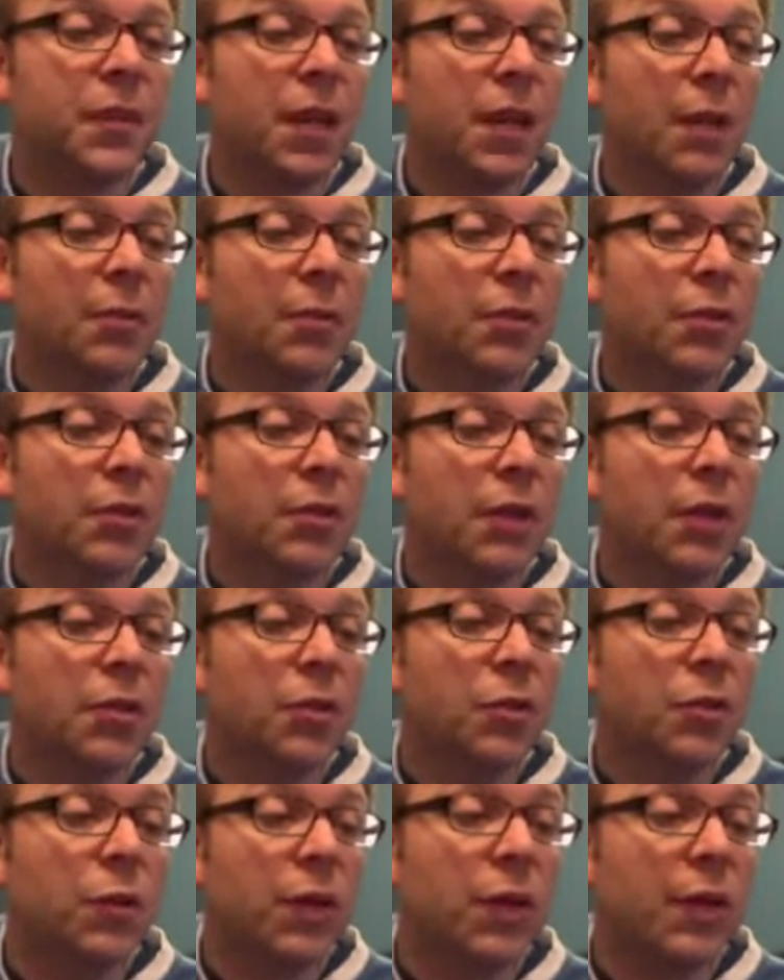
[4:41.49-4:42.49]
And we do that
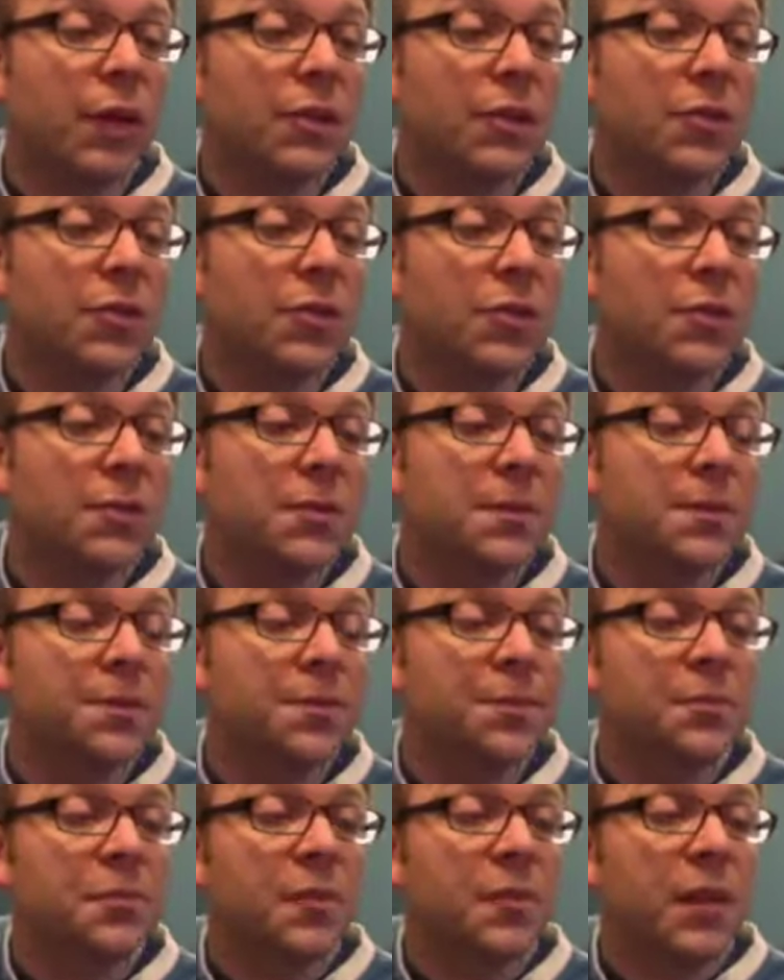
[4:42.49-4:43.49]
twice.
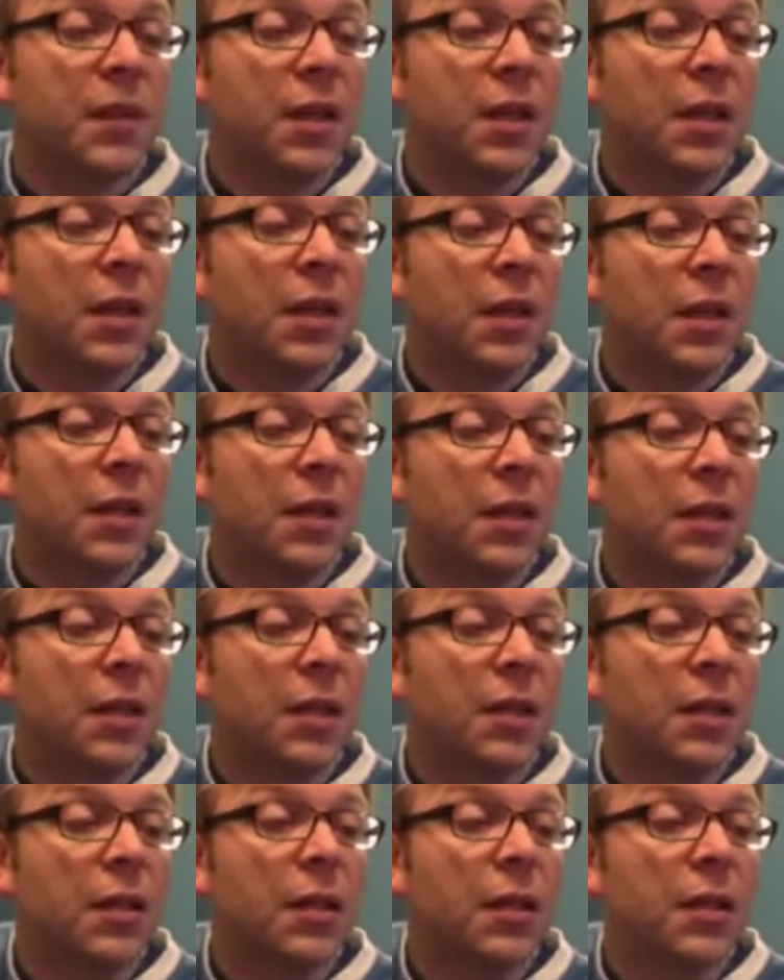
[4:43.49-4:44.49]

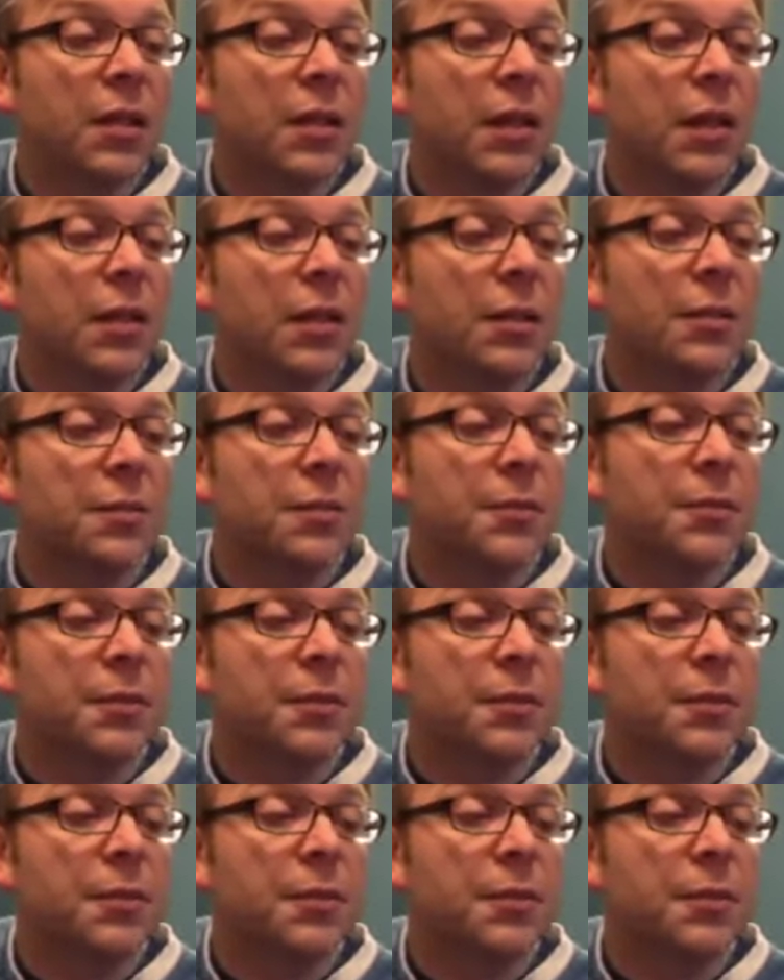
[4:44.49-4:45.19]
And then, uh,